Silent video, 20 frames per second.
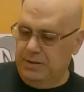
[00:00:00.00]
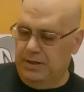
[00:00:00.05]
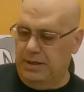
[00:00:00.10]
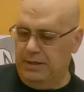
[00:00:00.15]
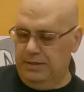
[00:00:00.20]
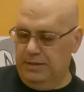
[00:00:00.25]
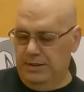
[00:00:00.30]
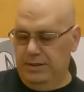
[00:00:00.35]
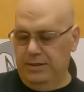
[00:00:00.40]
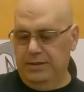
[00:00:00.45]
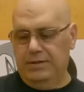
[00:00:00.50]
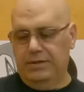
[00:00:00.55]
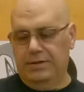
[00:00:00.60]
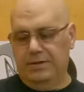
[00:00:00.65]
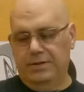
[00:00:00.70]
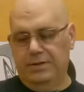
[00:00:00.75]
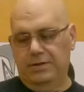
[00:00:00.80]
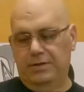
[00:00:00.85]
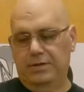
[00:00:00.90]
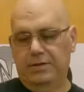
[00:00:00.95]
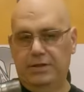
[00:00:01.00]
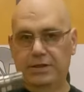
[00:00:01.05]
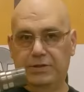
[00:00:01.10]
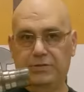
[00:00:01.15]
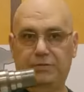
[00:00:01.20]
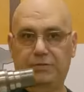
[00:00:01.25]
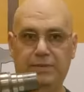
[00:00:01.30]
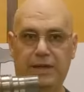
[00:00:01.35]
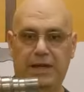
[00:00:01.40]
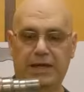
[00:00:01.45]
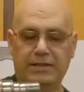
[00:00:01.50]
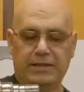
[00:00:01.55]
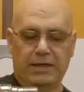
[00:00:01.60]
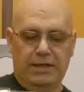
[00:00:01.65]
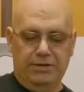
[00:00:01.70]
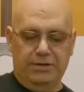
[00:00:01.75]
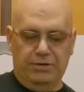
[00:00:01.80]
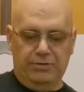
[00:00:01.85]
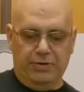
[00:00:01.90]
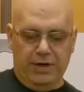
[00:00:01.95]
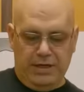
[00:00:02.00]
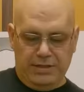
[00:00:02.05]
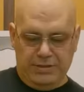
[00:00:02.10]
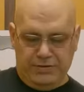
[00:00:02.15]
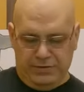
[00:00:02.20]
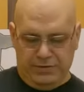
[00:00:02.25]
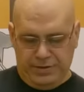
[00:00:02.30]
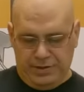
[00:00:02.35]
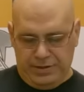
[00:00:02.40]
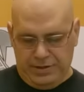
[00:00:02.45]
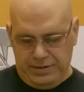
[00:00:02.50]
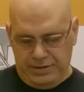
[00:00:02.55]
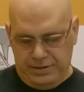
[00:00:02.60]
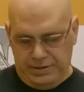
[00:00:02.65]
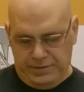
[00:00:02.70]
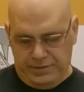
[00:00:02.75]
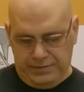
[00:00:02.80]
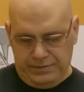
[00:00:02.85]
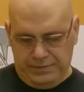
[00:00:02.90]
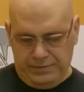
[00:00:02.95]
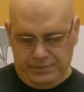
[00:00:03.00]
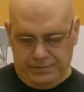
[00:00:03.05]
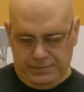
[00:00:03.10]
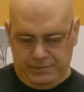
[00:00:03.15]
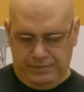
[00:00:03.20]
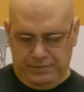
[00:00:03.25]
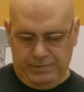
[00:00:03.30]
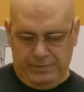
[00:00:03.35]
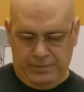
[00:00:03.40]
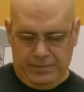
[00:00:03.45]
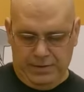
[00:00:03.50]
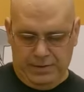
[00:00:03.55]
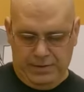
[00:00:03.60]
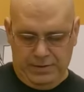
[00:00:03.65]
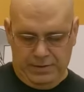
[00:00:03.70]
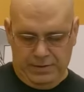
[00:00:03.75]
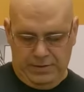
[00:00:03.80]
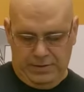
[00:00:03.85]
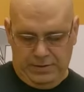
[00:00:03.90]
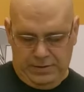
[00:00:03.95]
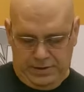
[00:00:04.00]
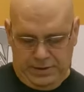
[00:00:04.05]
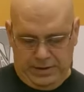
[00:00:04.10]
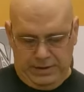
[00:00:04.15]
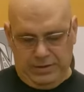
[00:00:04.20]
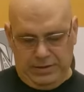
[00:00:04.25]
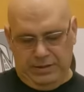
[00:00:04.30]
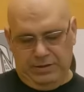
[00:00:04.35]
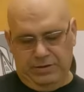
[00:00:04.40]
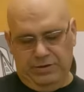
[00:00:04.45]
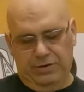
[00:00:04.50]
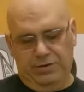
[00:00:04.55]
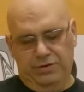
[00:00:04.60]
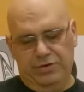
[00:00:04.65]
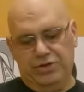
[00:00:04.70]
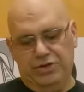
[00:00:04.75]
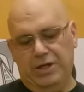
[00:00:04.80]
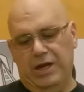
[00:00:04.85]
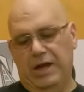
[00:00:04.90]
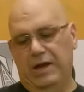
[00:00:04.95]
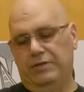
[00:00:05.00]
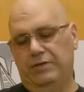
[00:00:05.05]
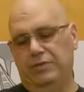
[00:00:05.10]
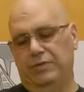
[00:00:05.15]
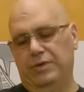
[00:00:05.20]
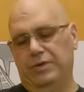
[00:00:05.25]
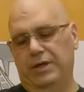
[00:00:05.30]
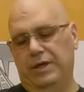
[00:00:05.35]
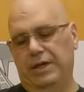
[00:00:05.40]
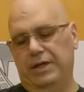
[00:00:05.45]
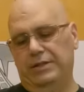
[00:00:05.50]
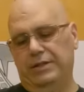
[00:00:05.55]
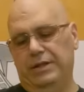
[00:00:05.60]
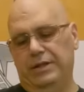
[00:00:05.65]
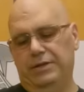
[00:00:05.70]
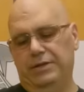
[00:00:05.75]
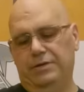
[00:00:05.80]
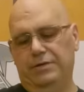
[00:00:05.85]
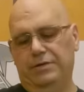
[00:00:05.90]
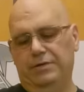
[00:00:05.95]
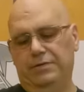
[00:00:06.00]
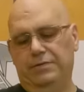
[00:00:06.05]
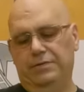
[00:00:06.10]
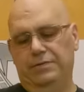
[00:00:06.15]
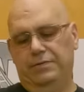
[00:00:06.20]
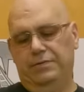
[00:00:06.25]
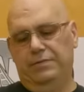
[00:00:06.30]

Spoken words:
And this will be inside your transfer case. And then your shaft will connect here,